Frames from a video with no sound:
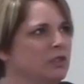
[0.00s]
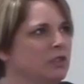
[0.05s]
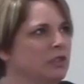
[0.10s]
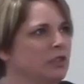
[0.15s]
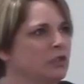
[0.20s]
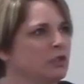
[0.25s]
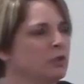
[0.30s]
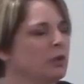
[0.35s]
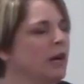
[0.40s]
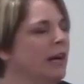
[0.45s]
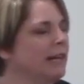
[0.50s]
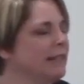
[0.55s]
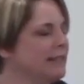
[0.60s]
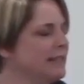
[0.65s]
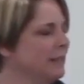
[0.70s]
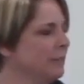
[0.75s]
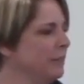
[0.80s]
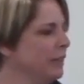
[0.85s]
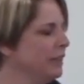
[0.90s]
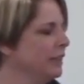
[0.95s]
to try
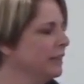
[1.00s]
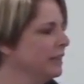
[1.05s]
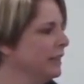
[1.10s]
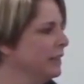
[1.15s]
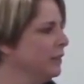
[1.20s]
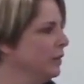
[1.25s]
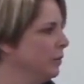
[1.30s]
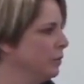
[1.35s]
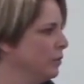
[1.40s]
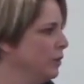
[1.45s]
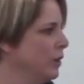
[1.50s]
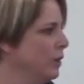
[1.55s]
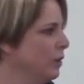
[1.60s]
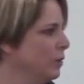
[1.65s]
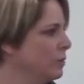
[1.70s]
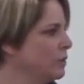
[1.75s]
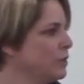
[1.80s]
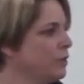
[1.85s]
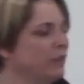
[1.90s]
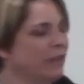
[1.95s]
something that they don't
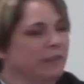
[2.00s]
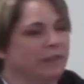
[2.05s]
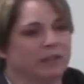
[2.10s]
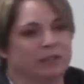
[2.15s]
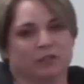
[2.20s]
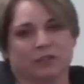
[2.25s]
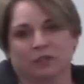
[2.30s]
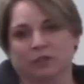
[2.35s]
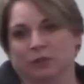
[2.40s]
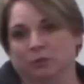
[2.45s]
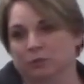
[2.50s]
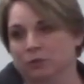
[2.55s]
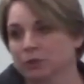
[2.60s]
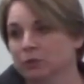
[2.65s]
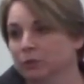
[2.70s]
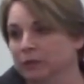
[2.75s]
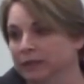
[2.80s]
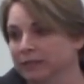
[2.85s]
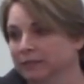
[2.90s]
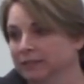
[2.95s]
know, so then they just don't
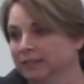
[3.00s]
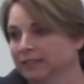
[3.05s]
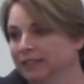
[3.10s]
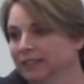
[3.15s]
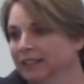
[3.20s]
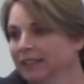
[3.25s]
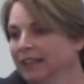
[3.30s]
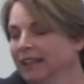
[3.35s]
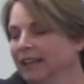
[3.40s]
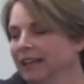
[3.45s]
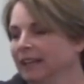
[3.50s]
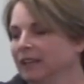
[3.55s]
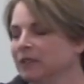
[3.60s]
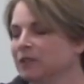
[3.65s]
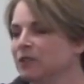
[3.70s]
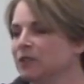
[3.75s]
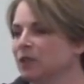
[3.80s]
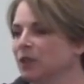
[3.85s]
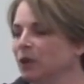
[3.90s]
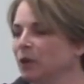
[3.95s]
do it. And
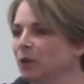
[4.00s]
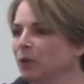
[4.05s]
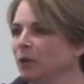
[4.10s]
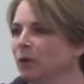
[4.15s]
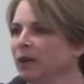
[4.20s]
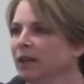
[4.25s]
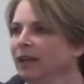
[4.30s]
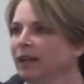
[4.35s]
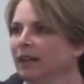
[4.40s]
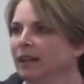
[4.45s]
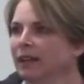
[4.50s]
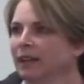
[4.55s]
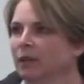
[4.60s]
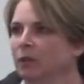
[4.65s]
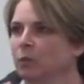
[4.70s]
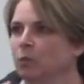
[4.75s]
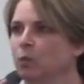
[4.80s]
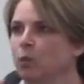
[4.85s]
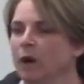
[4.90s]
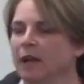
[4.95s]
so
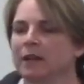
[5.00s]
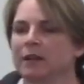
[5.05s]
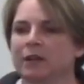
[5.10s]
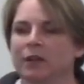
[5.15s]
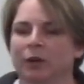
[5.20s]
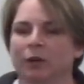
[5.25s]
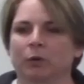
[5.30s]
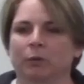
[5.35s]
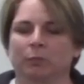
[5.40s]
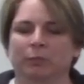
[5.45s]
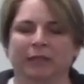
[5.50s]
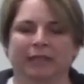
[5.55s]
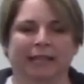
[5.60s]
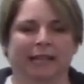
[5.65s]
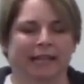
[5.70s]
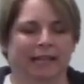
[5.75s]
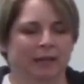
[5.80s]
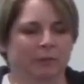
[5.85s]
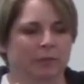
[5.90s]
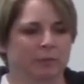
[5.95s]
OneNote
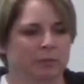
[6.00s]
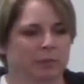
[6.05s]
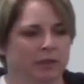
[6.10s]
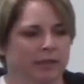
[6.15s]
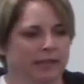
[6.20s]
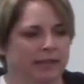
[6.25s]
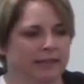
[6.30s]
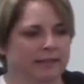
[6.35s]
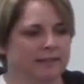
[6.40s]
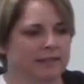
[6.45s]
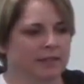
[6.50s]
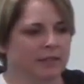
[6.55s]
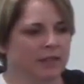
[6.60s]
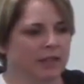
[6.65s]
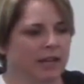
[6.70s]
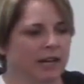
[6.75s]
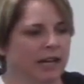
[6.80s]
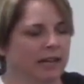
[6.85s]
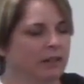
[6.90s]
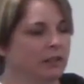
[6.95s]
became a place
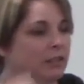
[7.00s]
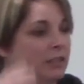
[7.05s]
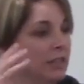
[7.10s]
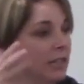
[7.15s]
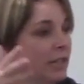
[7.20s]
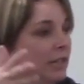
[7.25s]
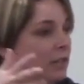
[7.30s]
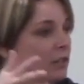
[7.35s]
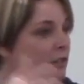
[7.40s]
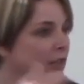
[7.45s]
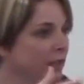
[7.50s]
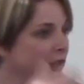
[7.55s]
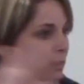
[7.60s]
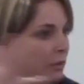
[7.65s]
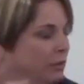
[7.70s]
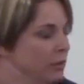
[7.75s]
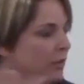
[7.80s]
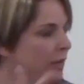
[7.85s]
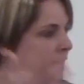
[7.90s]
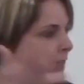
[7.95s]
that I could teach. I could
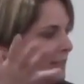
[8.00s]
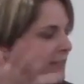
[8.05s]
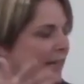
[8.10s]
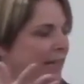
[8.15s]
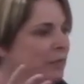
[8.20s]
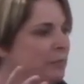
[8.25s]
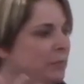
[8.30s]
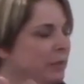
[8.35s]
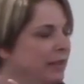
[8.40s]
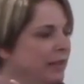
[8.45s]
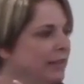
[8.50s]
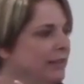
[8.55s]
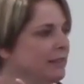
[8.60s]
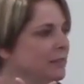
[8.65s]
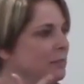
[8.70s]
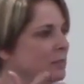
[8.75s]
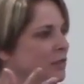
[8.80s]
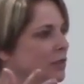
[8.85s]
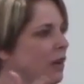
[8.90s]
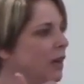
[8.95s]
do that 10-minute
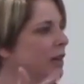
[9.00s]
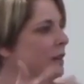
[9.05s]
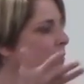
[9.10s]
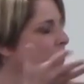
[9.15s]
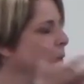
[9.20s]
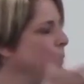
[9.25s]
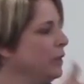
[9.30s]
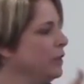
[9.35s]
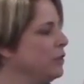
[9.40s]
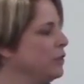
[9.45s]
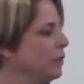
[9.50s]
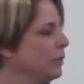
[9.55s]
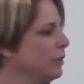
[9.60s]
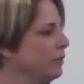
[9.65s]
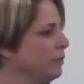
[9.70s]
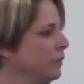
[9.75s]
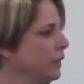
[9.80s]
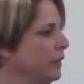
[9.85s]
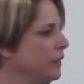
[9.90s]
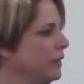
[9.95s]
dog and pony show in
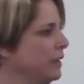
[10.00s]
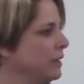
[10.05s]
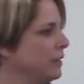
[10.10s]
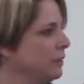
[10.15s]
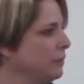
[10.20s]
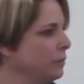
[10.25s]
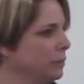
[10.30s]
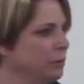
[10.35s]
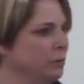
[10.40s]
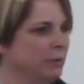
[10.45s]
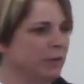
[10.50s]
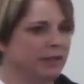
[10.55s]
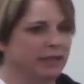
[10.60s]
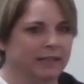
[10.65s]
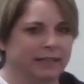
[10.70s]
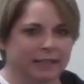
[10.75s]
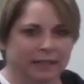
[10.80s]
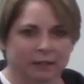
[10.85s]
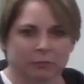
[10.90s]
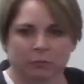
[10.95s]
the front of the room and then
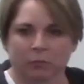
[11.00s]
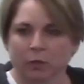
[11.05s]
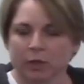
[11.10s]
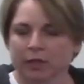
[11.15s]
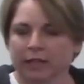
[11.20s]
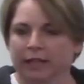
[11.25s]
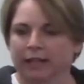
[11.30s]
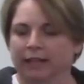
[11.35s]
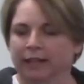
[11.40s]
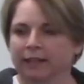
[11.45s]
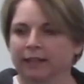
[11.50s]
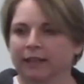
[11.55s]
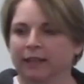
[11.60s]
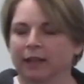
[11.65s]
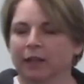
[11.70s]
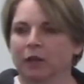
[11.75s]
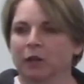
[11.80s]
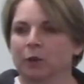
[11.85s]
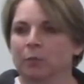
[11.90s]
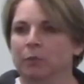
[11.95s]
get them working,
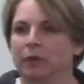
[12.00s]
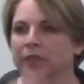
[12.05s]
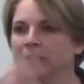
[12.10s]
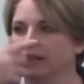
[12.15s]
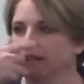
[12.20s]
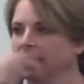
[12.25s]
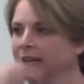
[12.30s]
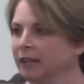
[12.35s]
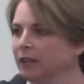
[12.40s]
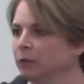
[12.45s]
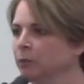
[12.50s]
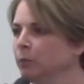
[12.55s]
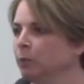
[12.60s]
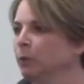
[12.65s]
but then I could